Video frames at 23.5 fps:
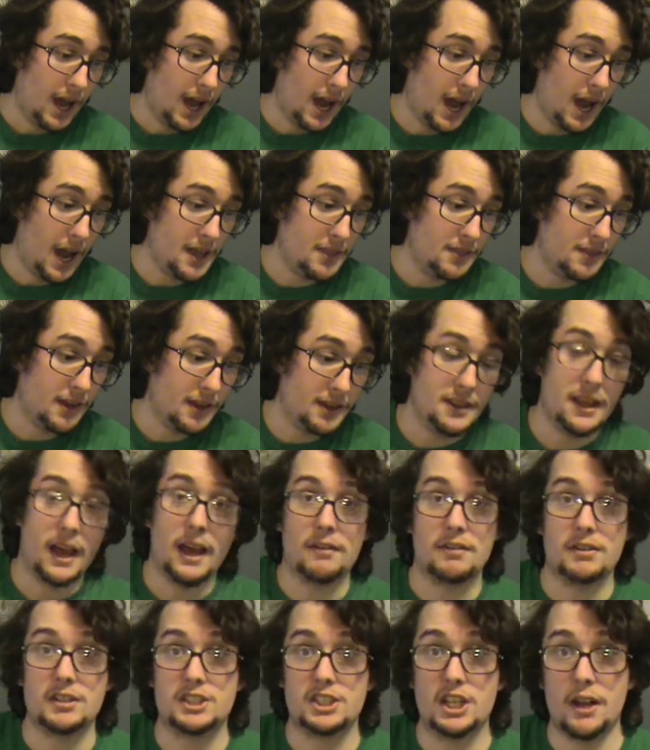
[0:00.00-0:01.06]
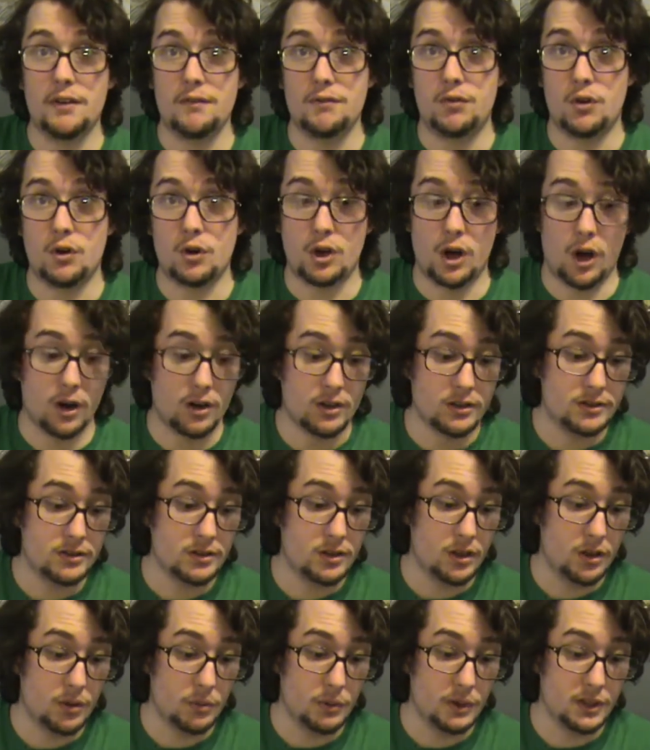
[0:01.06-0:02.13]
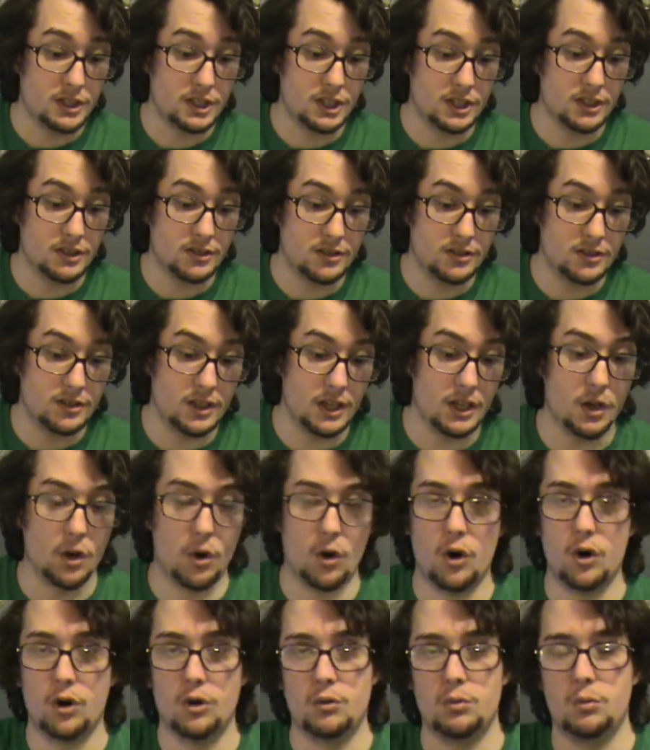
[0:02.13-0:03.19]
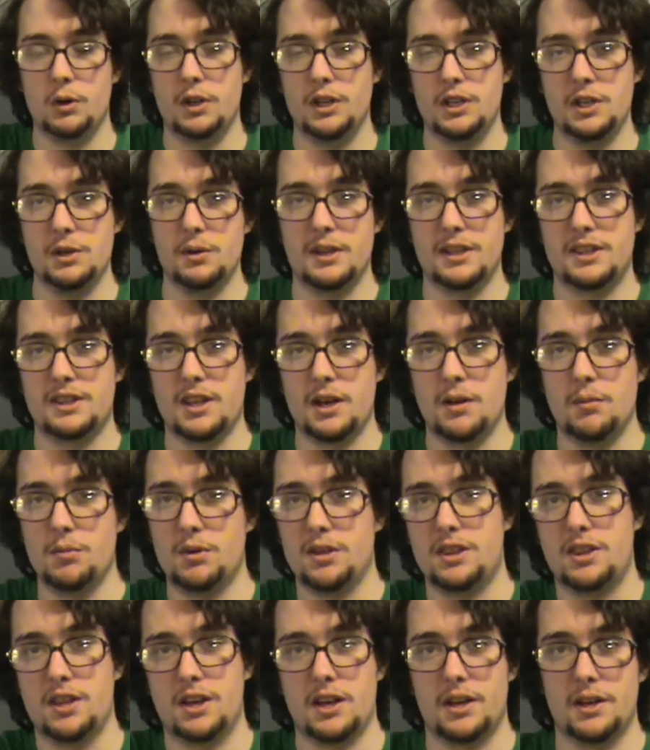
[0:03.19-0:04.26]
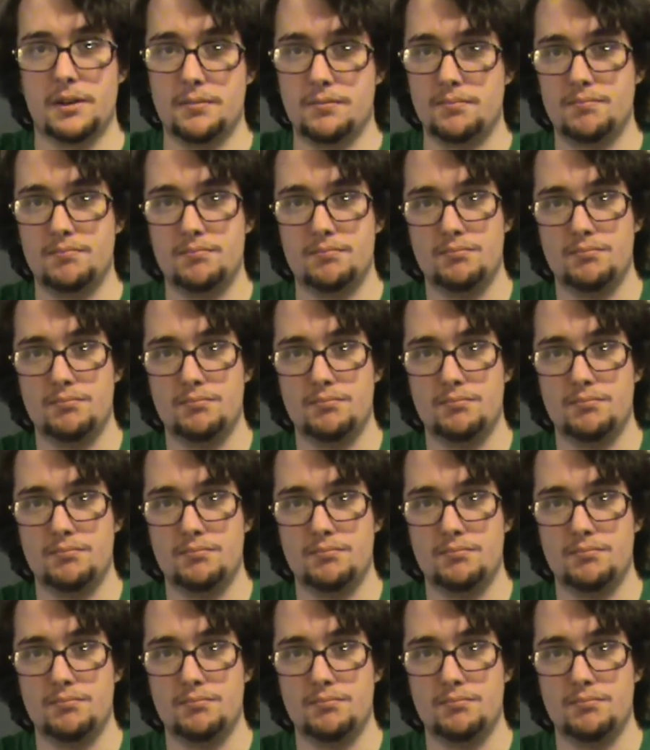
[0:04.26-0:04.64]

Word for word: And they have a shameful curse, which is the whole when you hit them with a